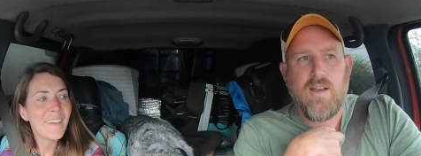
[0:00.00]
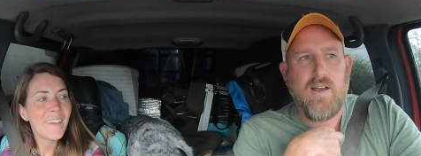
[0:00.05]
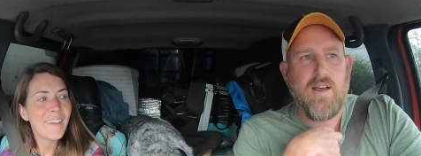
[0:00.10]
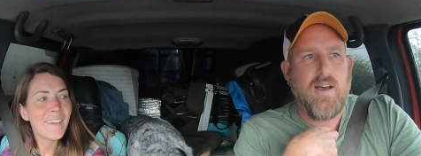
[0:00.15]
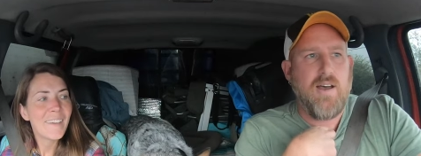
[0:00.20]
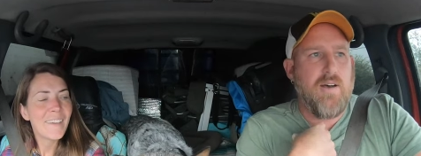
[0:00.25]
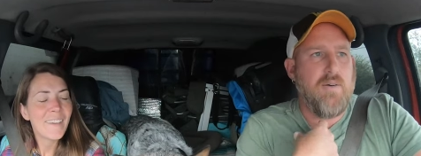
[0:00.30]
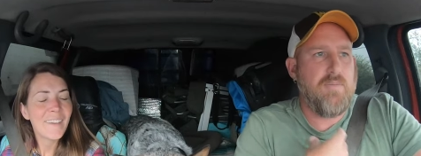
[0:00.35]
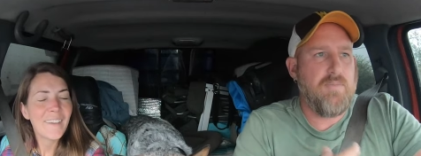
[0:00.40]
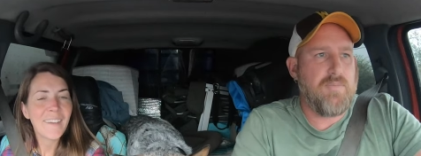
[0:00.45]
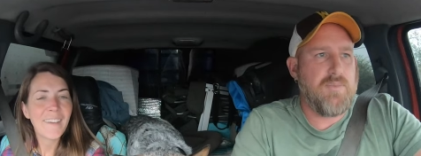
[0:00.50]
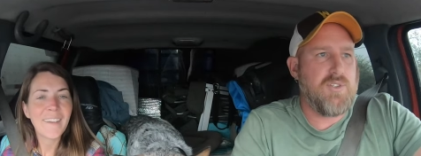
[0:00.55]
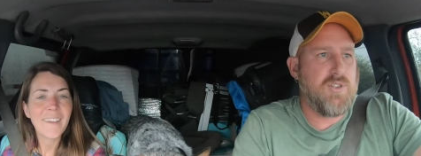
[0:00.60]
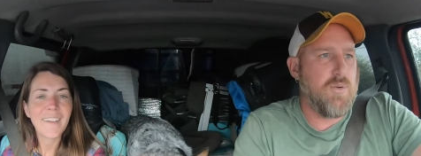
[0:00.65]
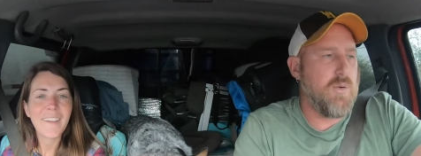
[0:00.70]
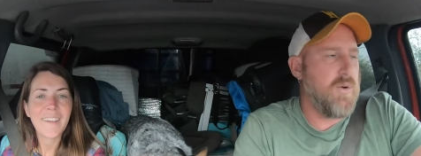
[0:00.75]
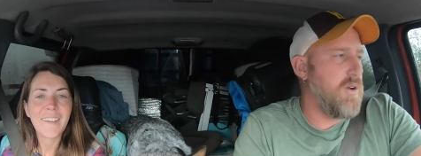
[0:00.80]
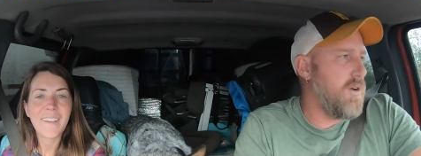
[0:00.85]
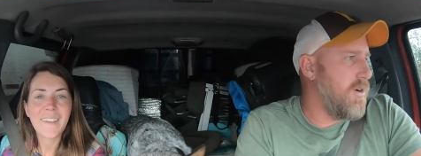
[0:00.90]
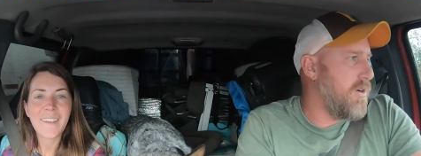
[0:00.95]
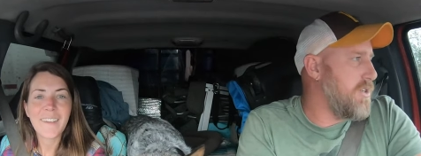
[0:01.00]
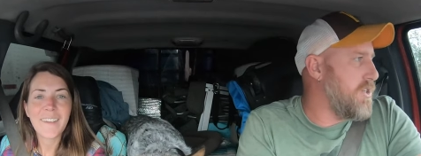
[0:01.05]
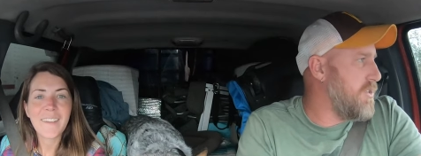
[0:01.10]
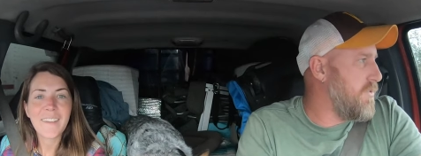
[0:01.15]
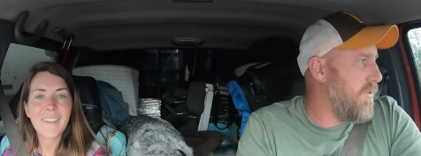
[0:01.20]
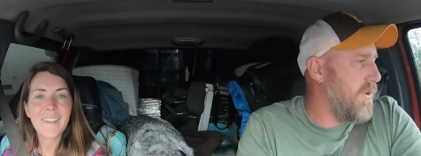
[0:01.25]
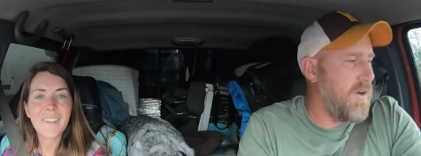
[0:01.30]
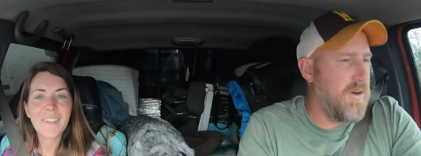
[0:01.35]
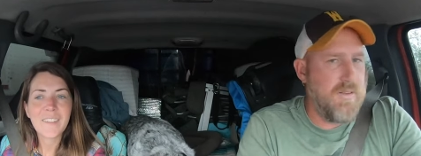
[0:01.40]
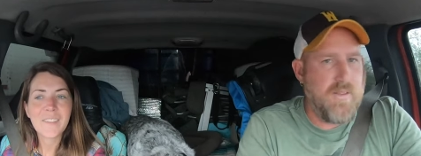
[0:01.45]
Speaker 1: Um, so we are
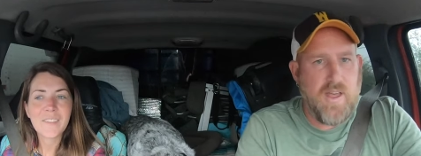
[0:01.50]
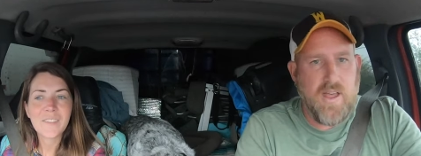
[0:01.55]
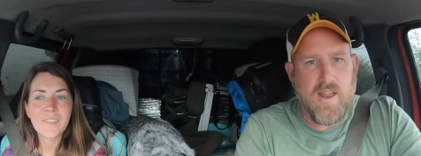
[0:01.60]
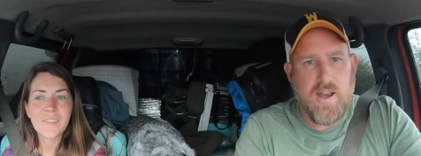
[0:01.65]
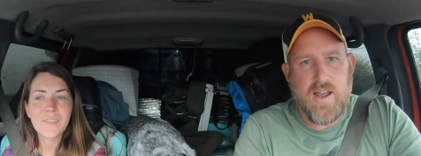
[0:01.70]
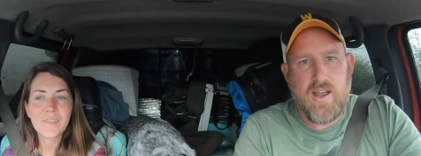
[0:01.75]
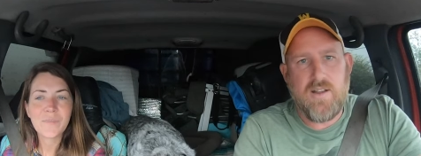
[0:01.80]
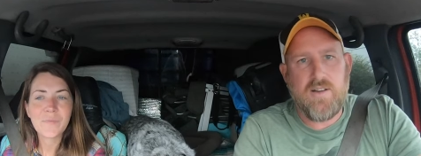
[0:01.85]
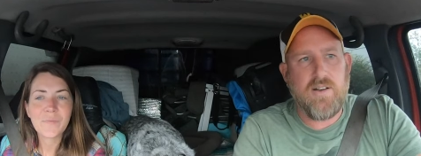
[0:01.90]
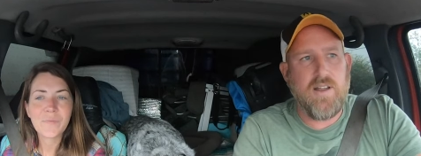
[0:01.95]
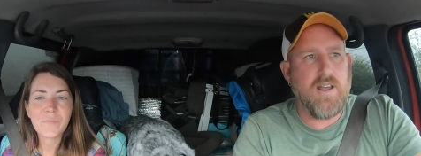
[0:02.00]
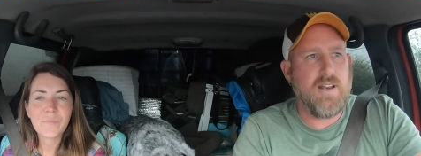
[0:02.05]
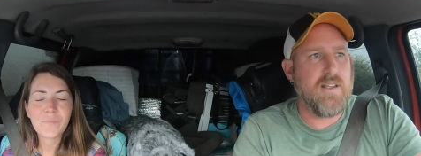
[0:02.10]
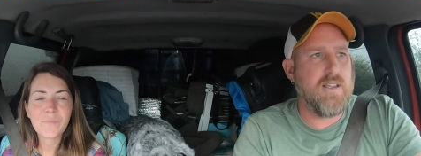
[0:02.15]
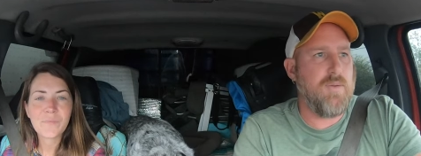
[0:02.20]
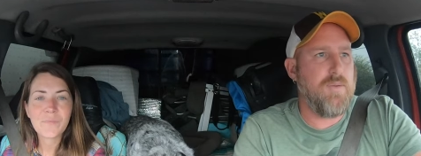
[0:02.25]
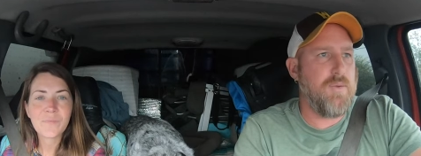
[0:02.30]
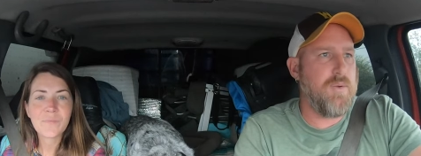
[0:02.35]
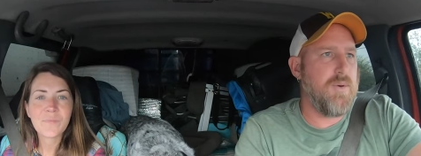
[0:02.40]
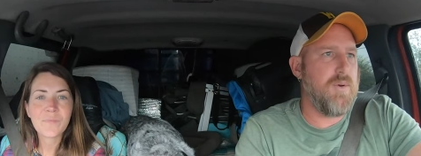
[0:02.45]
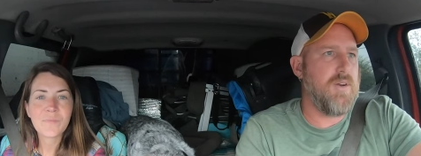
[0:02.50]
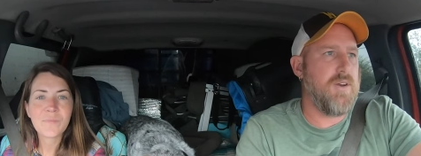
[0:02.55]
just figuring that out, how to get through